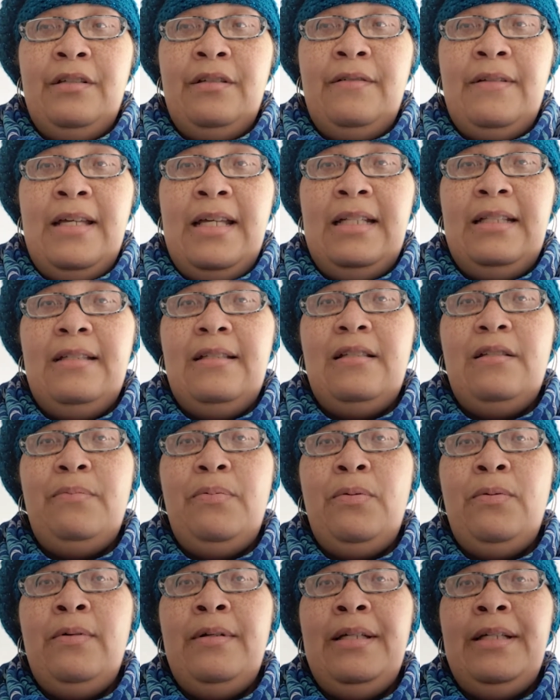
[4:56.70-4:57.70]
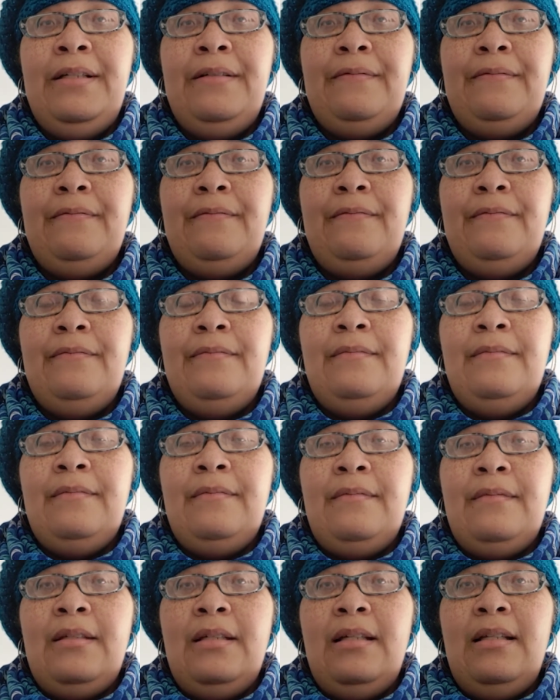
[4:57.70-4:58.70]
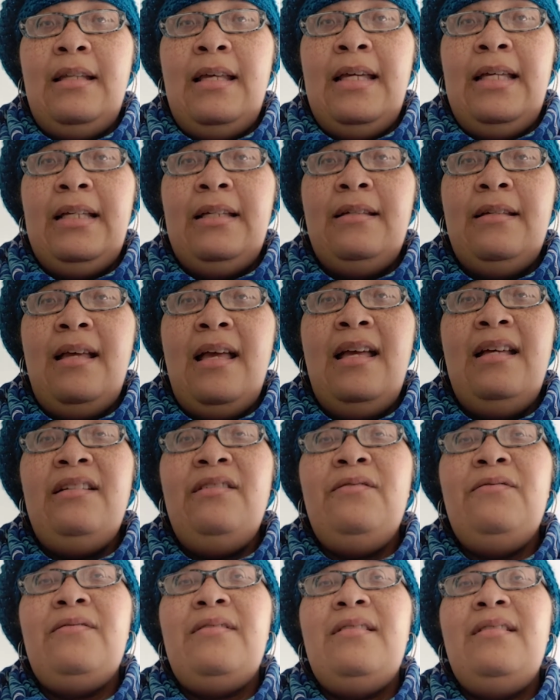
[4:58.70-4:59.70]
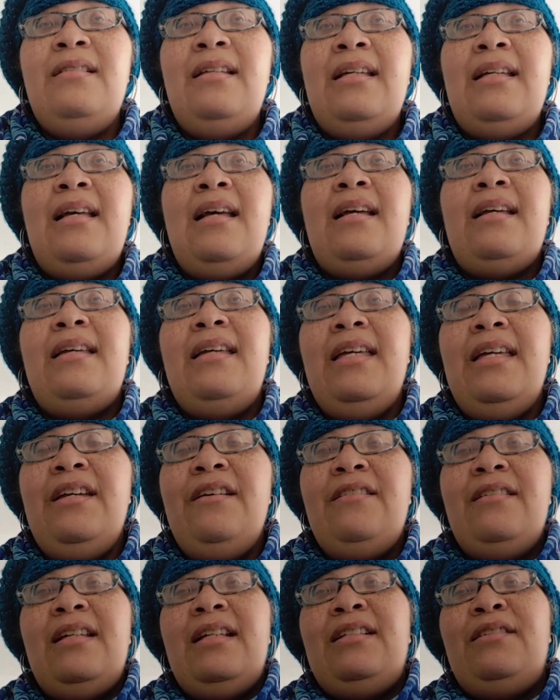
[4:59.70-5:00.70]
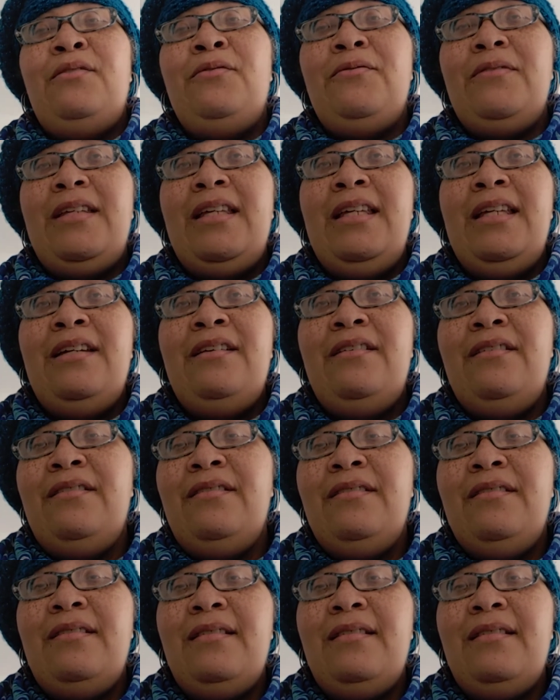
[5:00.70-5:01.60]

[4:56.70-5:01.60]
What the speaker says: At this point, Like, I care and I don't care.